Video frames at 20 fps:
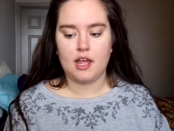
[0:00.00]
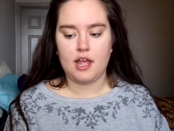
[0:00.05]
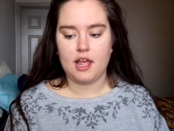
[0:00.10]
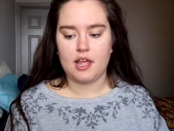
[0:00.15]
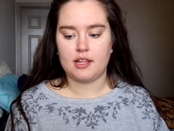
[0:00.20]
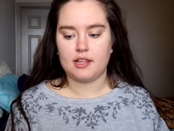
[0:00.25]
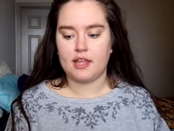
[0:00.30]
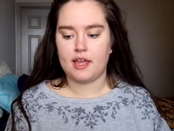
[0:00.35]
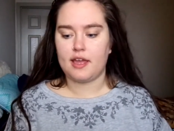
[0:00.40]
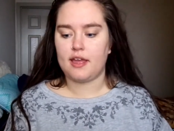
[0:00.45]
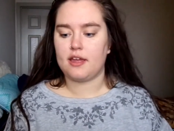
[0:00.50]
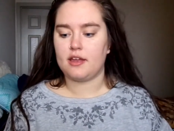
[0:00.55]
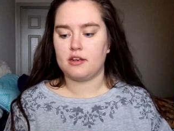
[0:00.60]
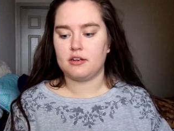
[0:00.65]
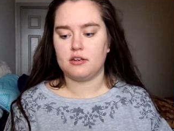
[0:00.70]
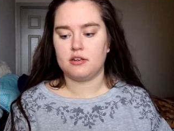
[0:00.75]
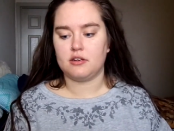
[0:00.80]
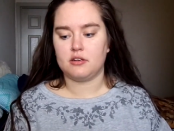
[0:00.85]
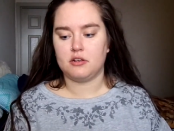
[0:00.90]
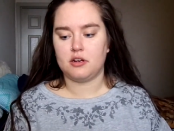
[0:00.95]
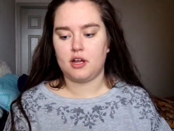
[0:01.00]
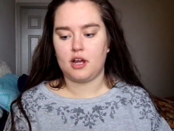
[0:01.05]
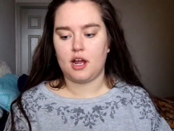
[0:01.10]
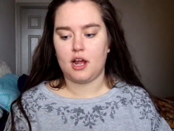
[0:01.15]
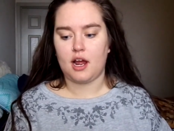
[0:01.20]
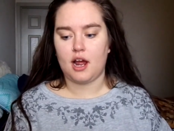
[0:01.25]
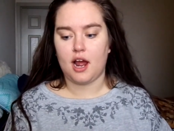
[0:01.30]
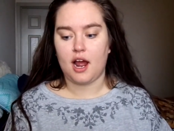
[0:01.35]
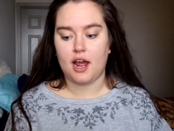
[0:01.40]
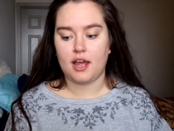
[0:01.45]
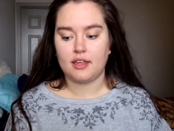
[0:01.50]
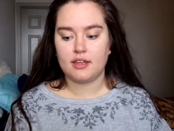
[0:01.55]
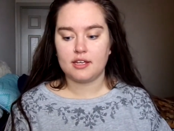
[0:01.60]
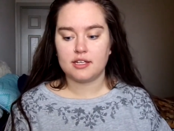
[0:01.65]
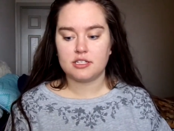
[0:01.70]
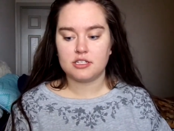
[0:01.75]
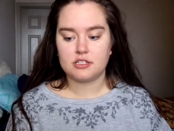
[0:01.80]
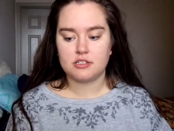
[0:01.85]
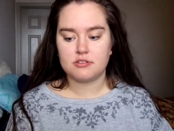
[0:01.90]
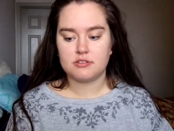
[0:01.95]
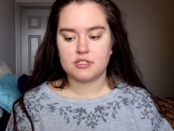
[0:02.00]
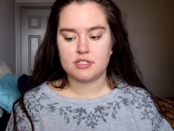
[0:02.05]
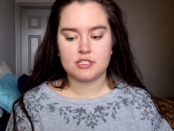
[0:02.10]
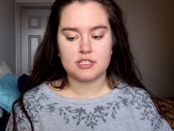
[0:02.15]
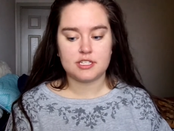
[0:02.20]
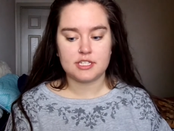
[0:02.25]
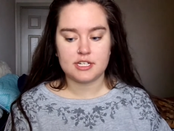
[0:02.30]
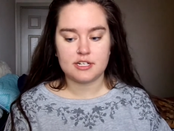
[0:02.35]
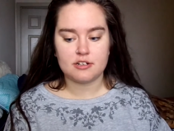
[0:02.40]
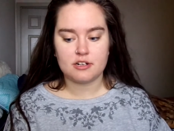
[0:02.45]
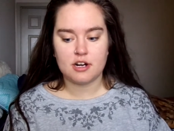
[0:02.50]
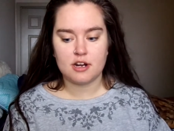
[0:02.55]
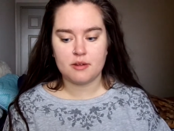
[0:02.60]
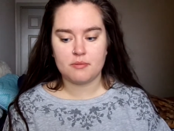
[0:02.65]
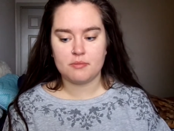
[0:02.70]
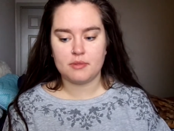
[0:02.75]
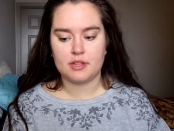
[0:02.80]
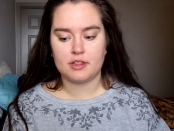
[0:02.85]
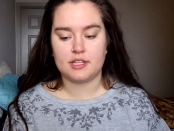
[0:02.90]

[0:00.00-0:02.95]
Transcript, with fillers: And then, I like to use a serum.